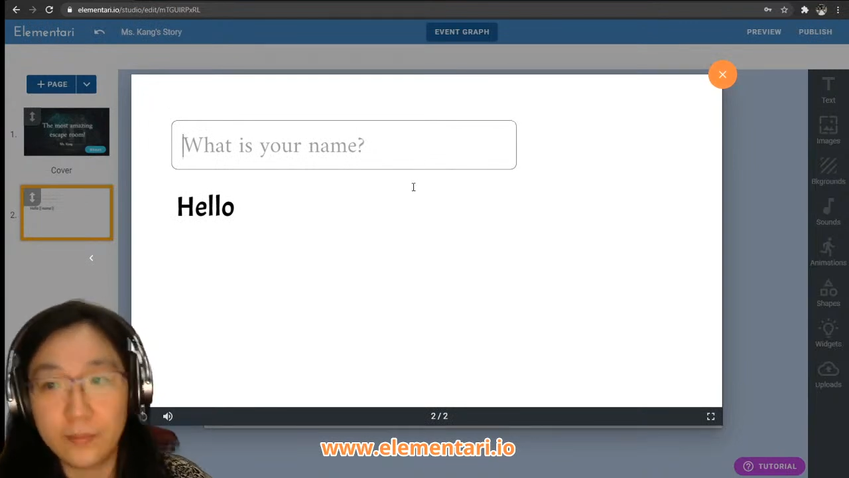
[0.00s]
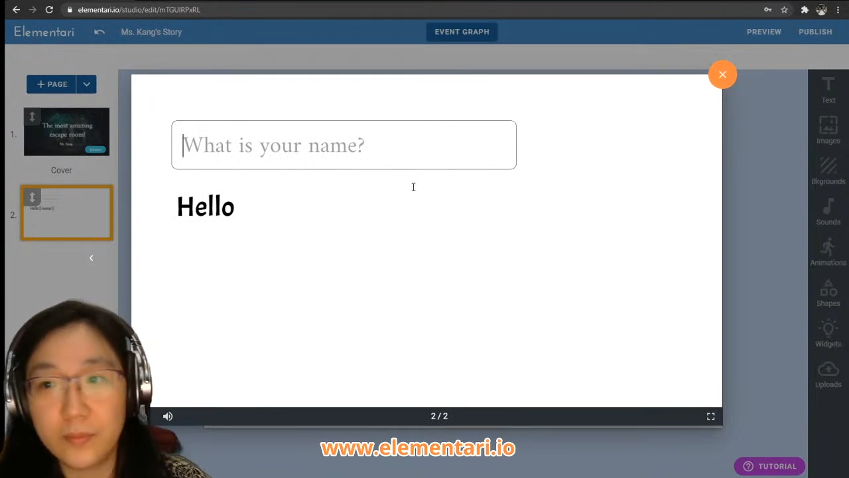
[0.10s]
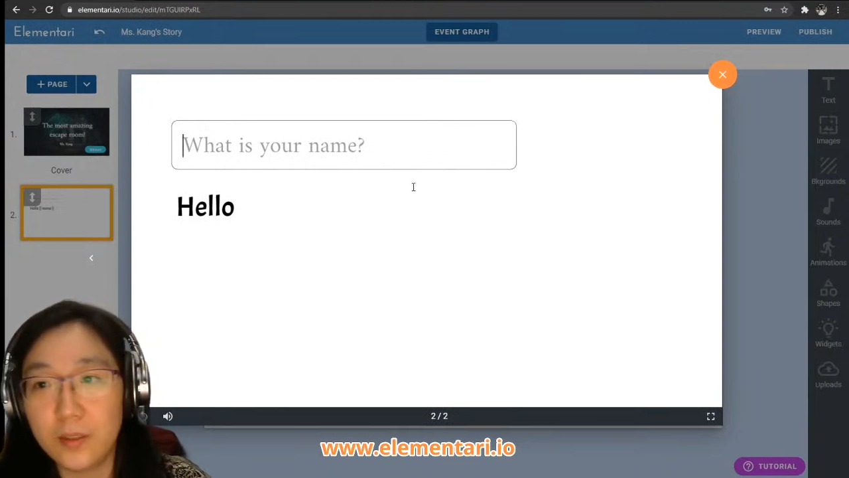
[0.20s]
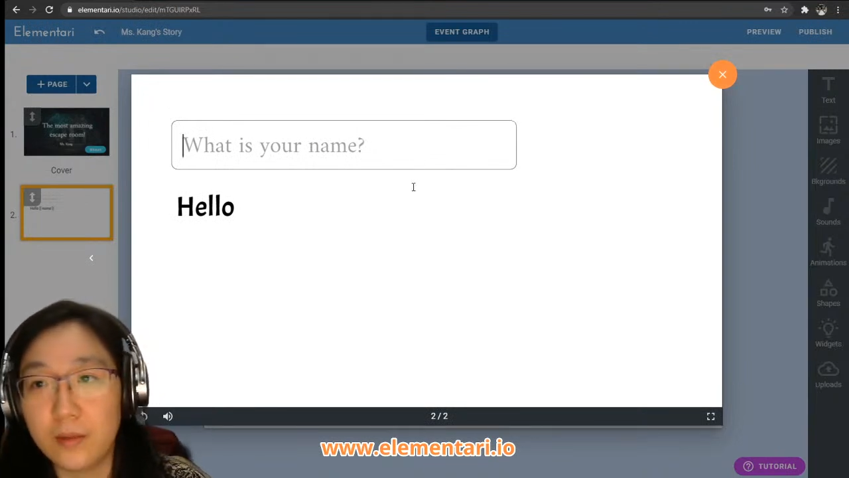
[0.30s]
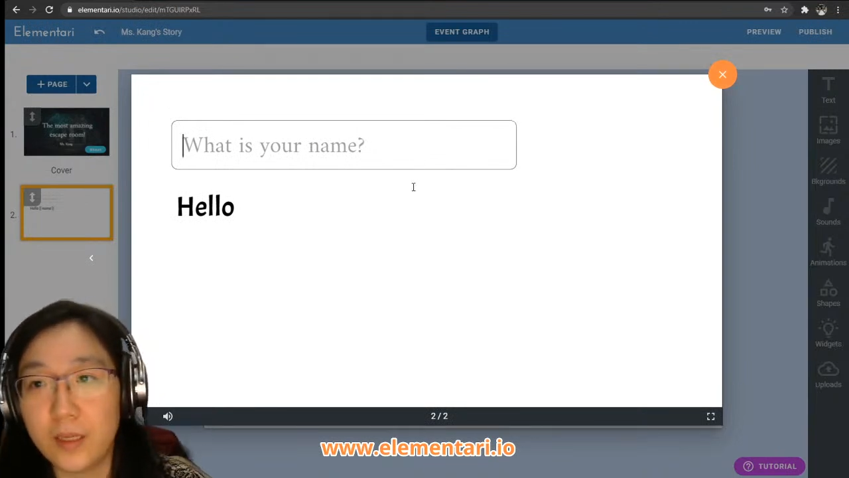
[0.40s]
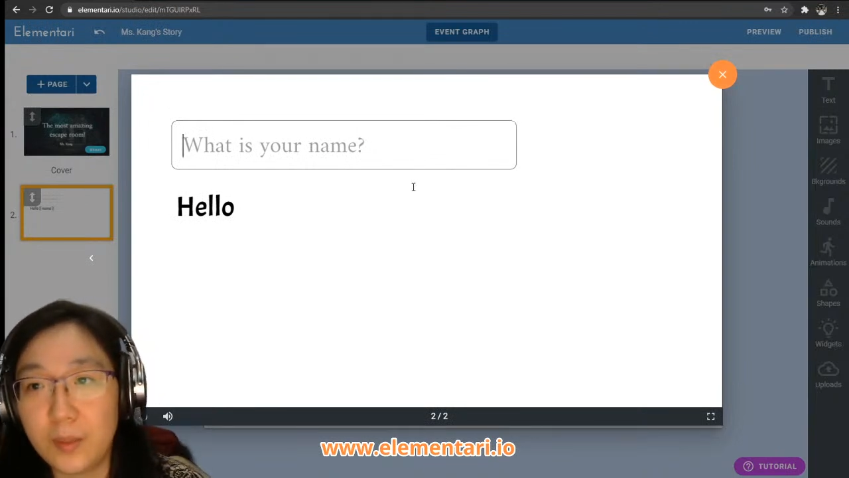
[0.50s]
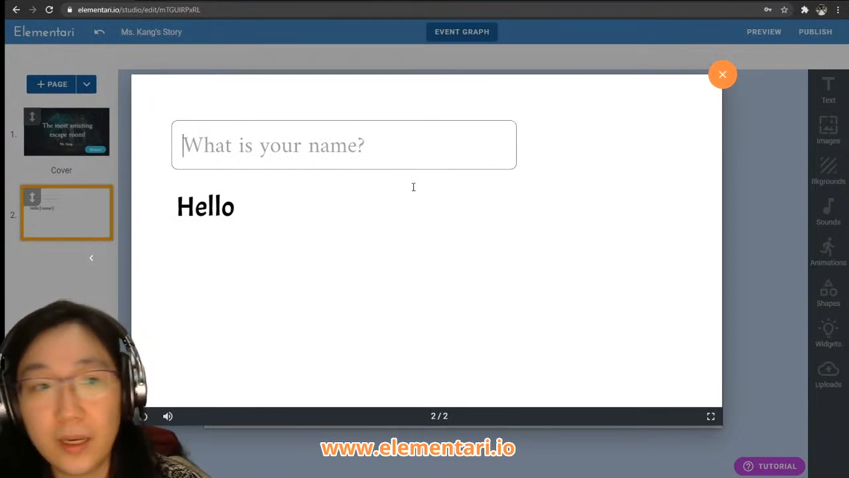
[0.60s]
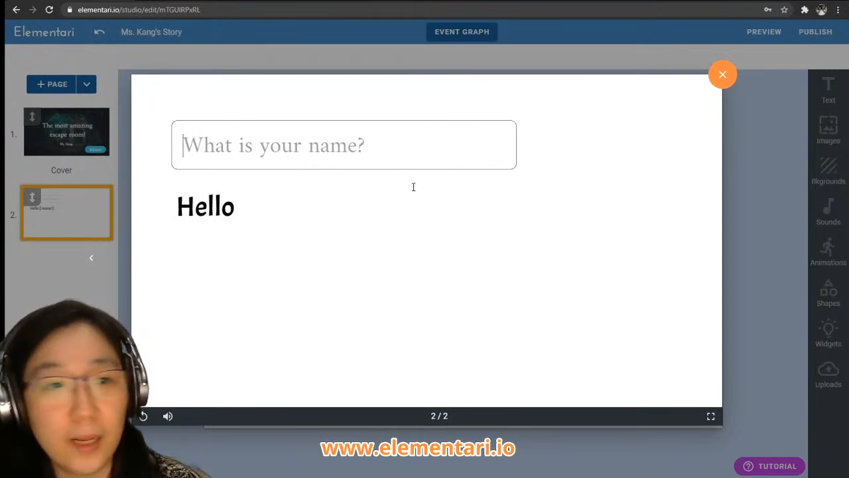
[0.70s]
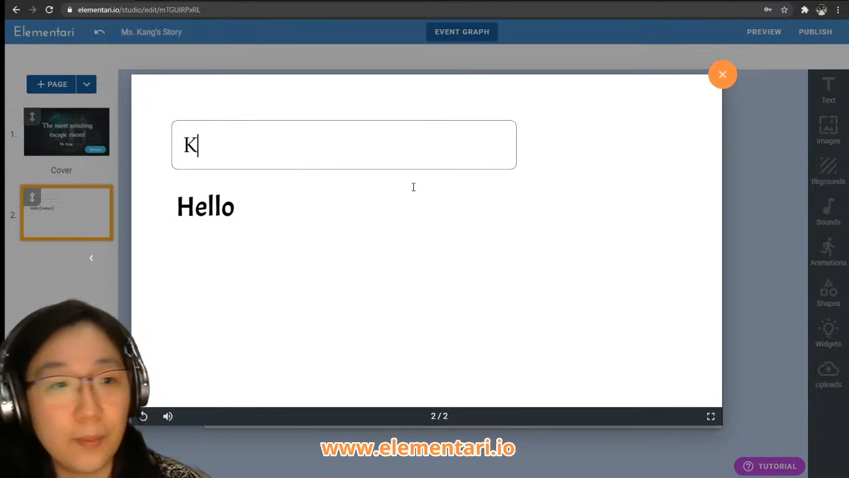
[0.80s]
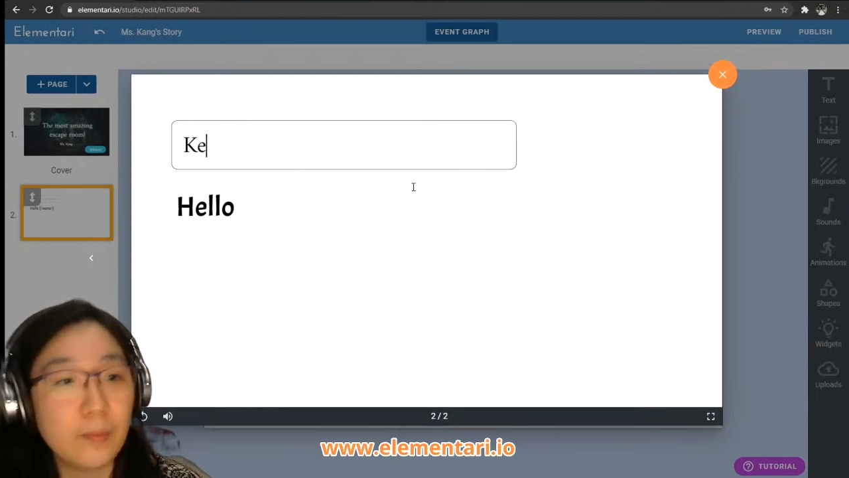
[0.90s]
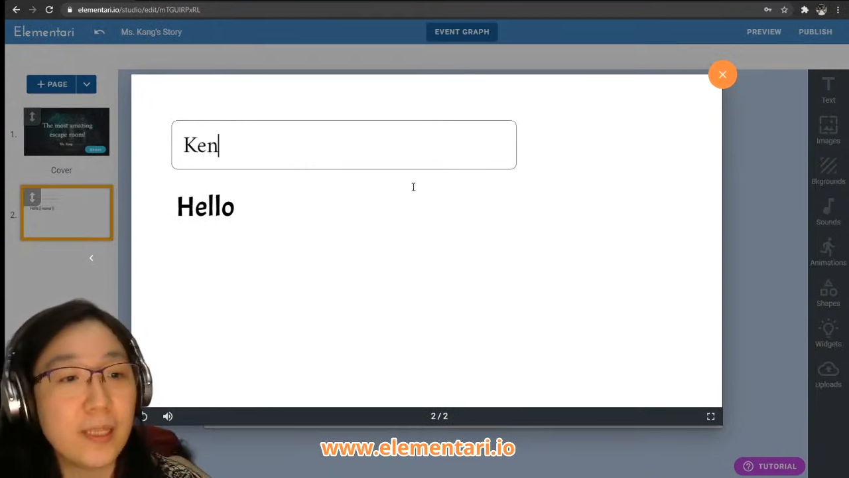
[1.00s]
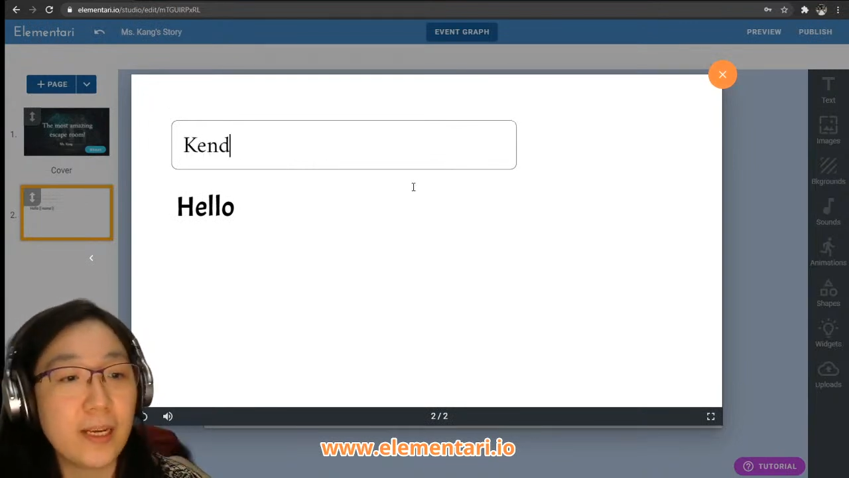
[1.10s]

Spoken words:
So, give me a name. I'm going to say